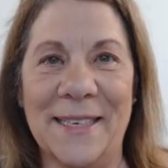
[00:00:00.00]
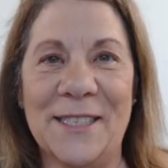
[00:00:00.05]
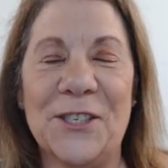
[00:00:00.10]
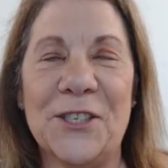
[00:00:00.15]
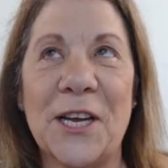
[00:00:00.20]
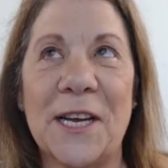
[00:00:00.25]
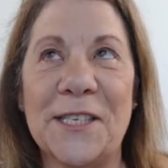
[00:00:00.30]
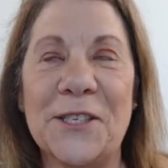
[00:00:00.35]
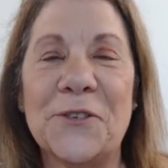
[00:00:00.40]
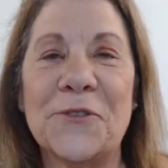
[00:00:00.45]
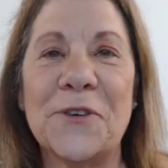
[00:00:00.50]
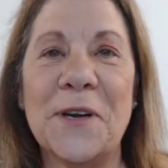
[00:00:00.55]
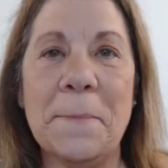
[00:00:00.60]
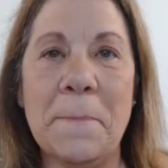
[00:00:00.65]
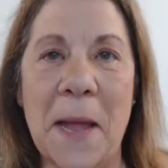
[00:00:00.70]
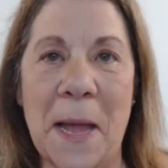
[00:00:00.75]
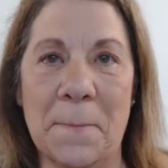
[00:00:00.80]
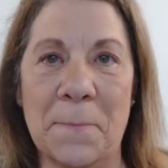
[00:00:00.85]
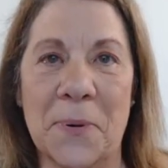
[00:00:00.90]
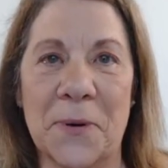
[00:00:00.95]
Just
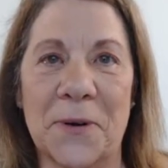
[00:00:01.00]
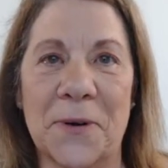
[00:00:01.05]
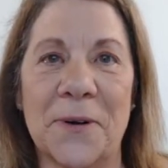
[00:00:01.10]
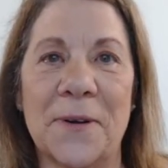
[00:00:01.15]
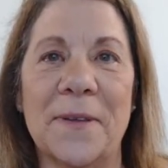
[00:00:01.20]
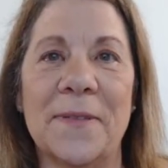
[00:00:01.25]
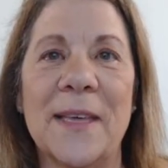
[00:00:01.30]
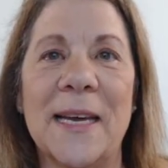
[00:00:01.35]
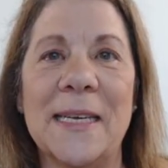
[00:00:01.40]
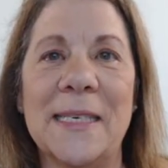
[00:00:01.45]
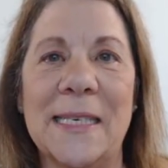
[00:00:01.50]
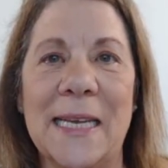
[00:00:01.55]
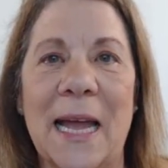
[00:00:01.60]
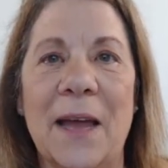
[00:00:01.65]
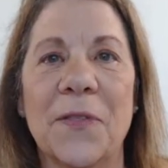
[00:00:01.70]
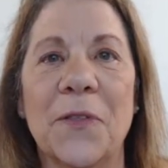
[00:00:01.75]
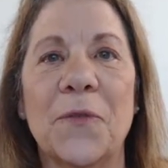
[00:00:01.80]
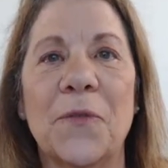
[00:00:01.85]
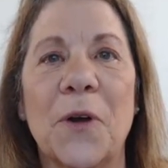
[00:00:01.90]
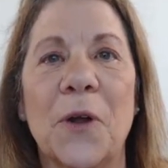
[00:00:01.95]
remember that
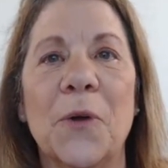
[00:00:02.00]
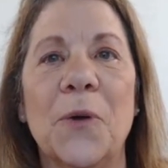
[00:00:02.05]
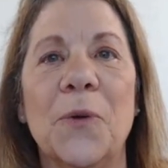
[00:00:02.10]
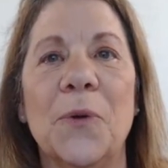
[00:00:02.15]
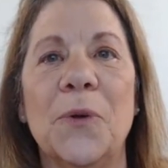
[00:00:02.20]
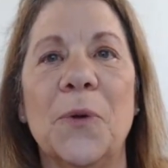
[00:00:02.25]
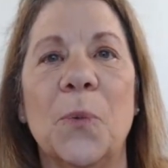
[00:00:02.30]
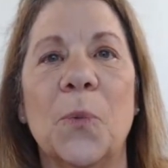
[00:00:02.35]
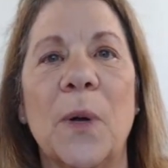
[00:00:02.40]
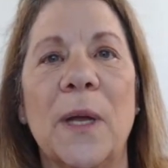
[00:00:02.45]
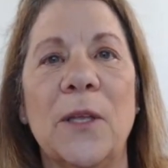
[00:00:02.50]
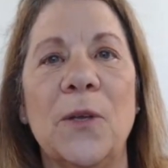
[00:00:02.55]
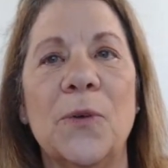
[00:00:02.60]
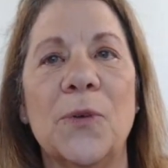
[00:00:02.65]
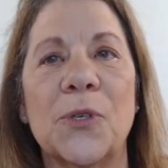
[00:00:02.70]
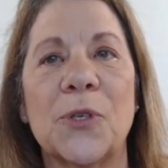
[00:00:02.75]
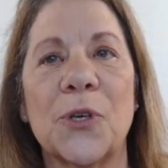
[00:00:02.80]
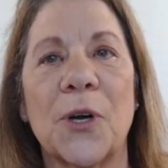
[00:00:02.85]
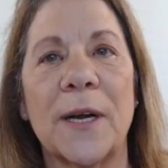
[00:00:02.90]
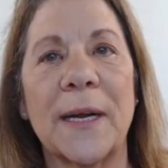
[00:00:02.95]
down the road, when you
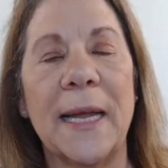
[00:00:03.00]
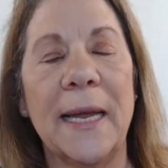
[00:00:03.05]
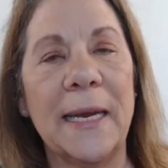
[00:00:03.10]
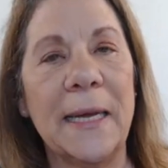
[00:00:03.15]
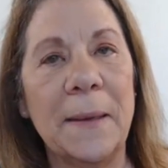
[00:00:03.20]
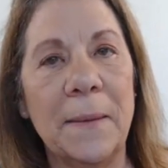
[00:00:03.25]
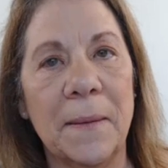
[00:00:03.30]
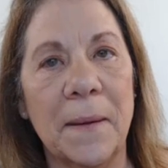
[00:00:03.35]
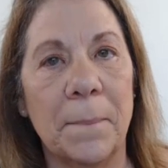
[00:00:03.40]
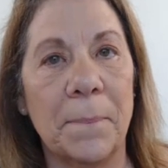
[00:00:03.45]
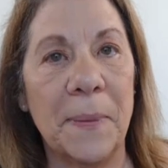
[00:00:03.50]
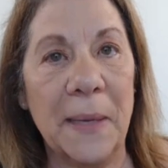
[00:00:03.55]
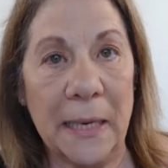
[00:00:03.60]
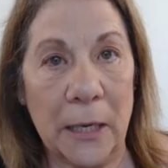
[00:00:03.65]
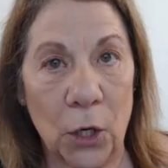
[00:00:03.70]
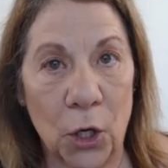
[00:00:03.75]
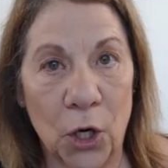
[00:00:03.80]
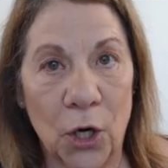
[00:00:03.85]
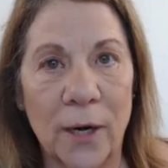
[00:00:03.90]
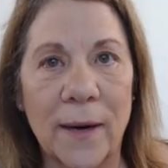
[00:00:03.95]
start getting
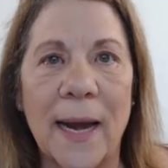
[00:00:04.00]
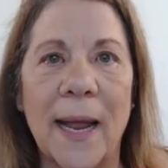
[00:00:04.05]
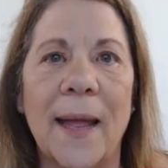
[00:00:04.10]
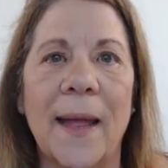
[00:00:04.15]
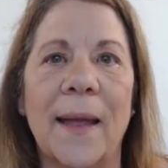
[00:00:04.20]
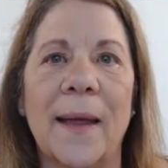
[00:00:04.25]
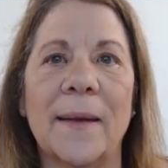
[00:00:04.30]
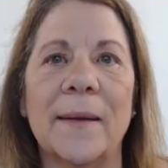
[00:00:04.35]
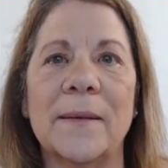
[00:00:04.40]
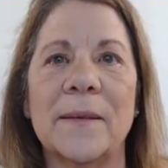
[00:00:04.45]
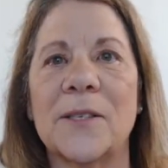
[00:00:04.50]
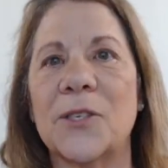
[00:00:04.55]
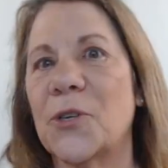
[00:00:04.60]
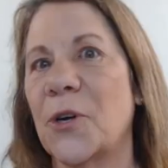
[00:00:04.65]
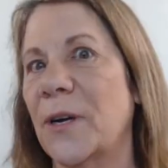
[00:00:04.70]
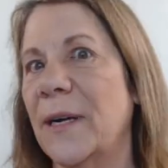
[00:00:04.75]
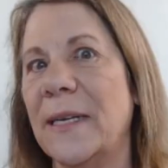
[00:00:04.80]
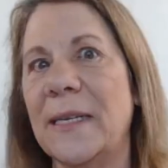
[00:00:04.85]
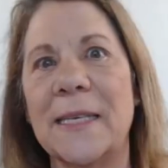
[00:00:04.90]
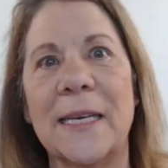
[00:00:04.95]
bigger and
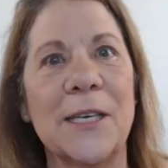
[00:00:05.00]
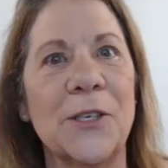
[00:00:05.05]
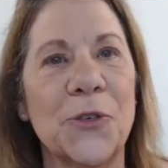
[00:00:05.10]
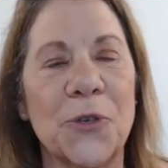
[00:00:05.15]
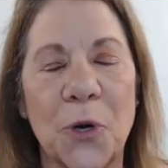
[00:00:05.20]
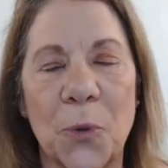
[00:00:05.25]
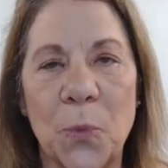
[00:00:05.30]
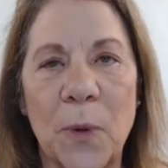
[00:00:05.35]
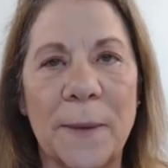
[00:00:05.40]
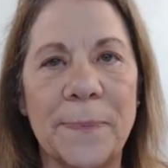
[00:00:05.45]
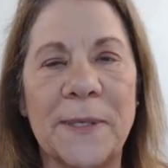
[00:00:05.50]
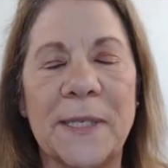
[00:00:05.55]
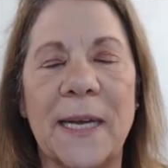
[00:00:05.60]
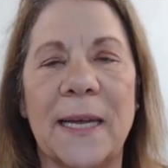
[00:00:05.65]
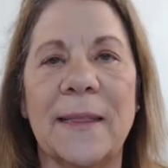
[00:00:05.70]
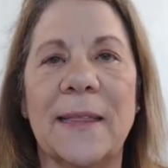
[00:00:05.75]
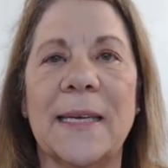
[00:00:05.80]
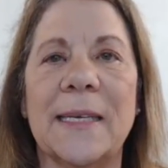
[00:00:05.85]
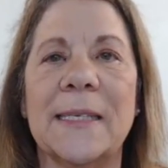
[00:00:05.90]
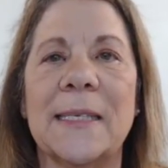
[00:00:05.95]
starting to get your own website
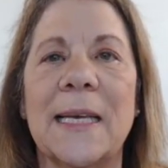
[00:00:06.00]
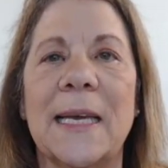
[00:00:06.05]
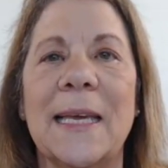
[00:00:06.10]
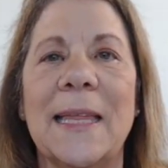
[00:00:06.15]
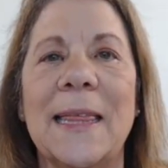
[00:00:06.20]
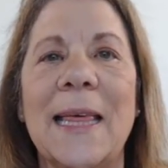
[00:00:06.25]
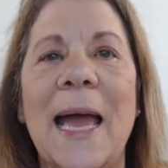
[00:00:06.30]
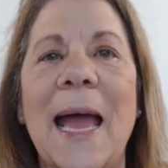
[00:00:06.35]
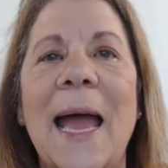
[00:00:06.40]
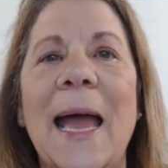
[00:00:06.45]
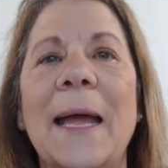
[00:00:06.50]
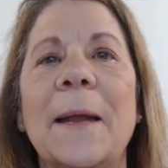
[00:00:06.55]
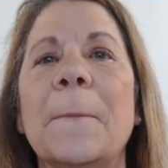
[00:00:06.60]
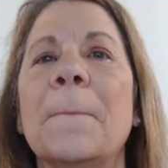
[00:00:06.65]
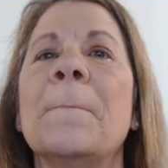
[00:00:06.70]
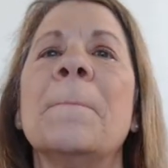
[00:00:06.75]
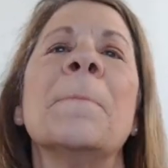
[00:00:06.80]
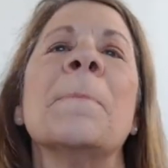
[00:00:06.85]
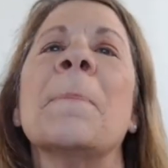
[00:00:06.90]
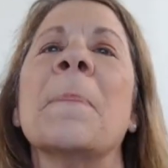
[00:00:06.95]
and things like that,
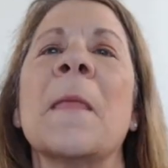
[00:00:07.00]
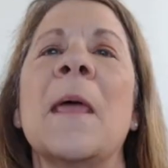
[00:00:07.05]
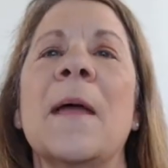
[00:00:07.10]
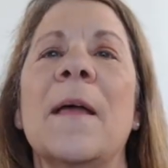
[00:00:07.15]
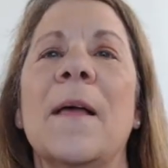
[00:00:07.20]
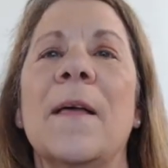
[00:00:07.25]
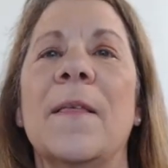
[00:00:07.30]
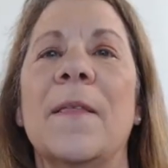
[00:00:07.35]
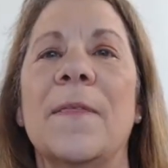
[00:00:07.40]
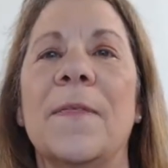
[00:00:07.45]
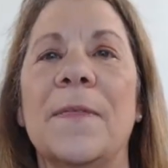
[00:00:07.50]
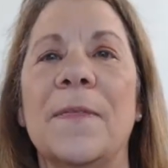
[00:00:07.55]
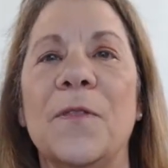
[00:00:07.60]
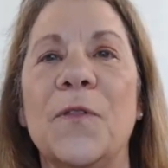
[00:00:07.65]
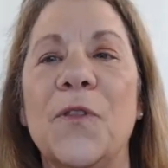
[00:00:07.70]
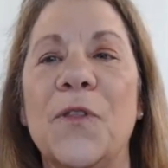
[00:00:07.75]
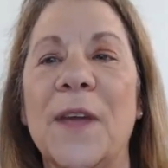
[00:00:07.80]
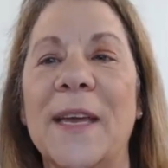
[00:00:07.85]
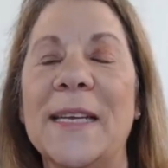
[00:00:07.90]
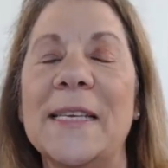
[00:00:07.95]

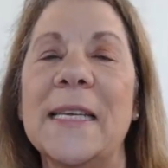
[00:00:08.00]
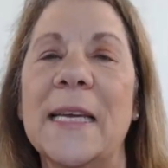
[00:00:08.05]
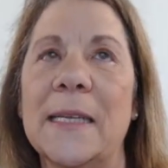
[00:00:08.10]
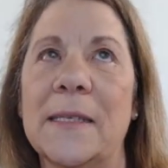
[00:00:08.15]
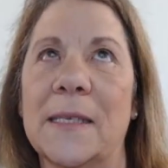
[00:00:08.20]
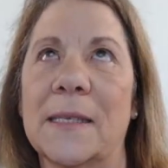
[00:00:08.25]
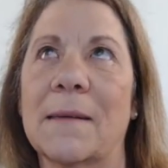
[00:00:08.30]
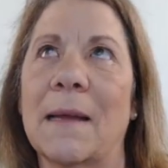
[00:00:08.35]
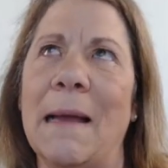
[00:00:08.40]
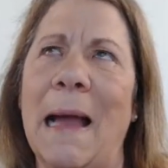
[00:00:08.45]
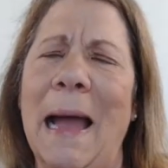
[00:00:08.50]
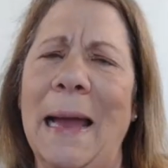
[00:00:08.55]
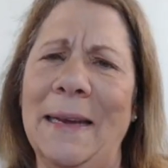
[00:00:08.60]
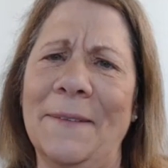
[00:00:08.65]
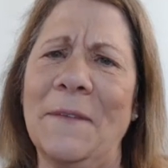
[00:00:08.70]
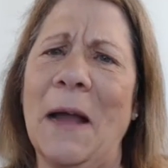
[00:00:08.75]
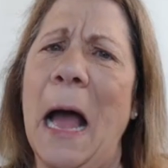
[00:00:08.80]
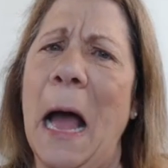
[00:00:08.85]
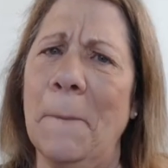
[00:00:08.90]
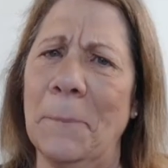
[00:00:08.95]
It, it's kind
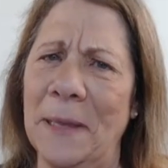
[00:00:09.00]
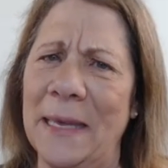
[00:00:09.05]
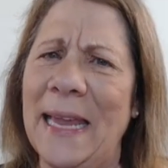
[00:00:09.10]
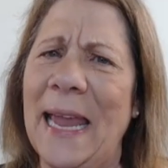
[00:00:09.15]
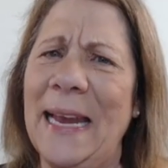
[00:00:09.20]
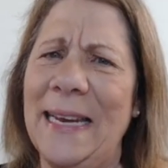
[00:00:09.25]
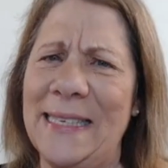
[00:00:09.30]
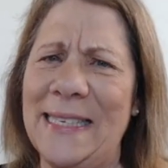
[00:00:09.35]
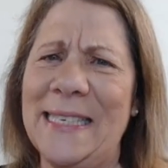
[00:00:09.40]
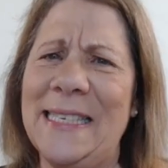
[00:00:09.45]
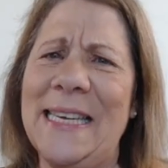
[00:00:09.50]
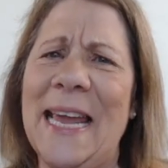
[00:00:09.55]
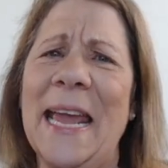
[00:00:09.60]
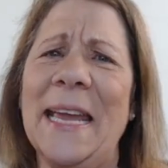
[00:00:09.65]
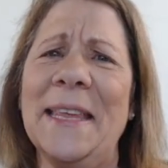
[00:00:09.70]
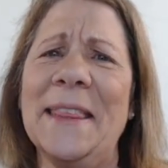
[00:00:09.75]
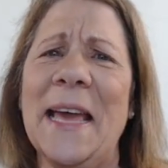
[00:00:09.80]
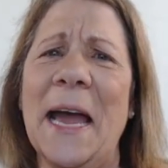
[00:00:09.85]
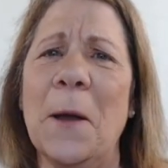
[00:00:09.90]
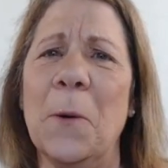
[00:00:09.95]
of complicated to
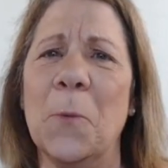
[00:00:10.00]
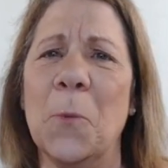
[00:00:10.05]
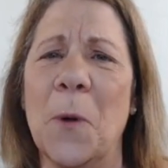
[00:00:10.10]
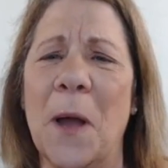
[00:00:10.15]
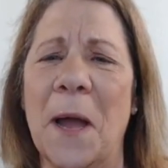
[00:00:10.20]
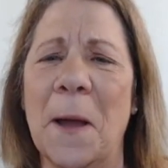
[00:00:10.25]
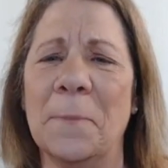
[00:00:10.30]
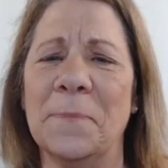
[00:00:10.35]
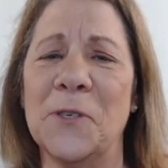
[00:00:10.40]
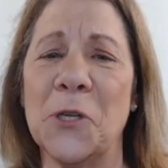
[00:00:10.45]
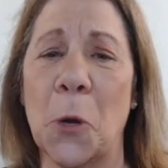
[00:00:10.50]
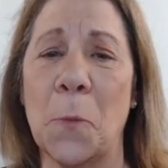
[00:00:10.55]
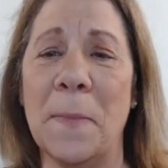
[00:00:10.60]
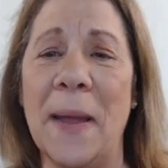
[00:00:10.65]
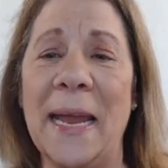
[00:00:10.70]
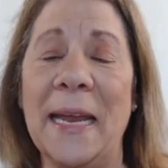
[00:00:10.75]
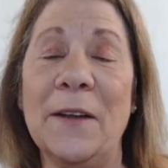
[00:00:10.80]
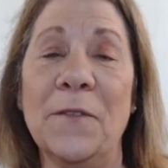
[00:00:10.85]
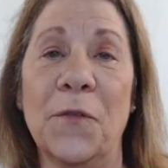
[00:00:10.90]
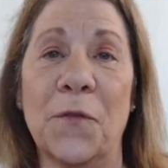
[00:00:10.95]
take that um,
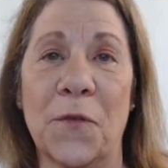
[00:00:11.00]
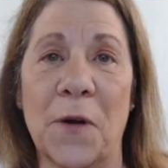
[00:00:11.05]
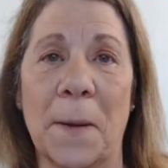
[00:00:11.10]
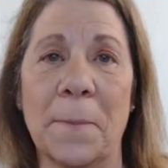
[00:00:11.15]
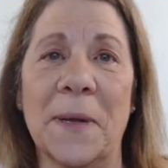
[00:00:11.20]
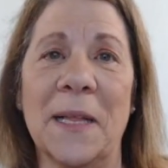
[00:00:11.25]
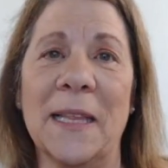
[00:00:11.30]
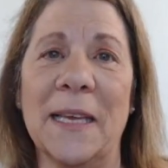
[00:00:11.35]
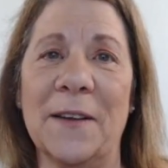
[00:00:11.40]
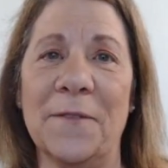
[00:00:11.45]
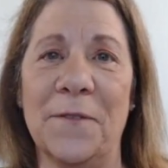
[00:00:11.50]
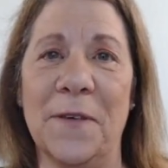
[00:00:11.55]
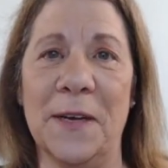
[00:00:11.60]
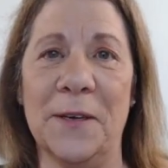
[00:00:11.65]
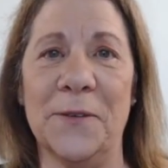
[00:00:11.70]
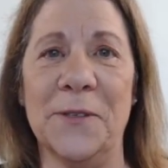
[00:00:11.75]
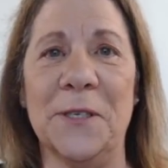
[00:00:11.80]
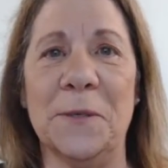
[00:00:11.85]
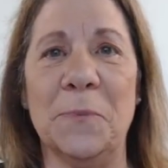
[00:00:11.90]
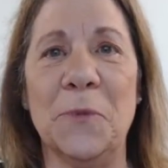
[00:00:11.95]
domain from
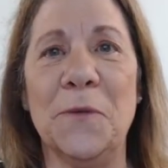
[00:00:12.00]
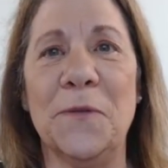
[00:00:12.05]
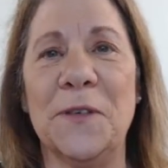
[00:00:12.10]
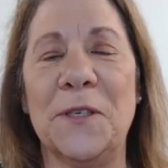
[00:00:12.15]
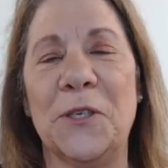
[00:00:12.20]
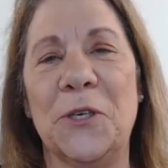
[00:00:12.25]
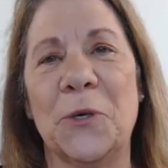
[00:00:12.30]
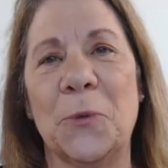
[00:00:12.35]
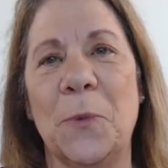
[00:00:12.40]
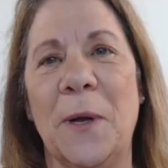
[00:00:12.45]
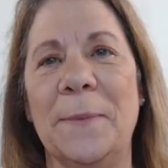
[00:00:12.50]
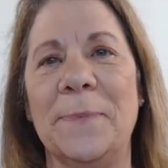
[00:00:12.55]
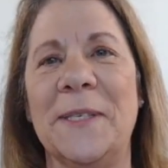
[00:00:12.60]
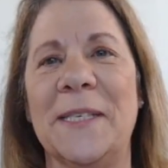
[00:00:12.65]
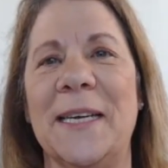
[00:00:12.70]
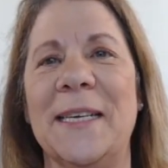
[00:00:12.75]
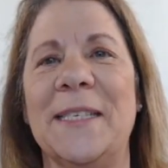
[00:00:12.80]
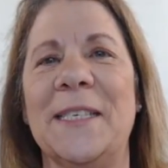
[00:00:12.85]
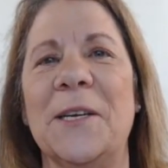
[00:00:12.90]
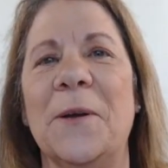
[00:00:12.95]
ClickFunnels and move it to your website.